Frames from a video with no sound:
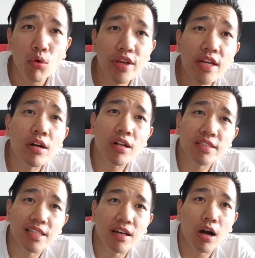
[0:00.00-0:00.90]
he
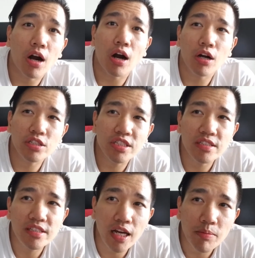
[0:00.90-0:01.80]
calls it
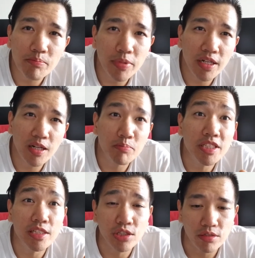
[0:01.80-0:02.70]
archetype uh,
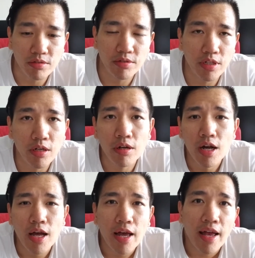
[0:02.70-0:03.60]
positions, you know?
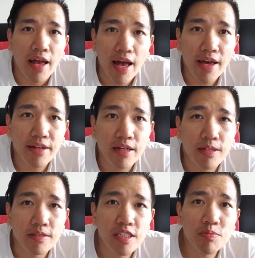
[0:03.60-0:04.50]
And
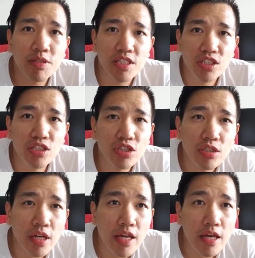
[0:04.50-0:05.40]
uh, these
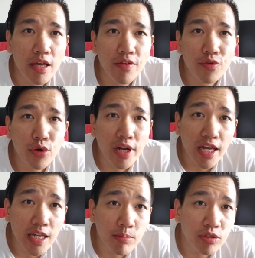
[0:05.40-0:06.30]
positions, if you're
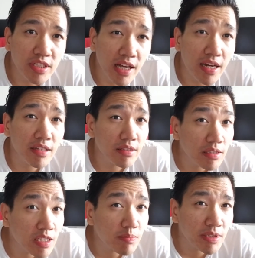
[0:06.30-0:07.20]
not able to get into
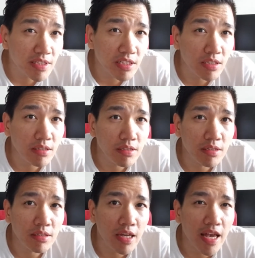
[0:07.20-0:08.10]
these
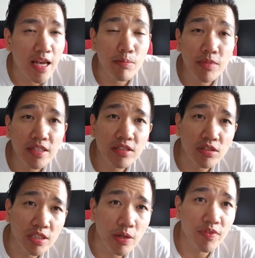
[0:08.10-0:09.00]
positions, it means
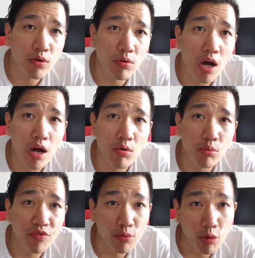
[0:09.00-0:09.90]
there's something wrong
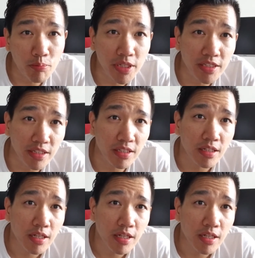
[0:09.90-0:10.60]
with your mobility.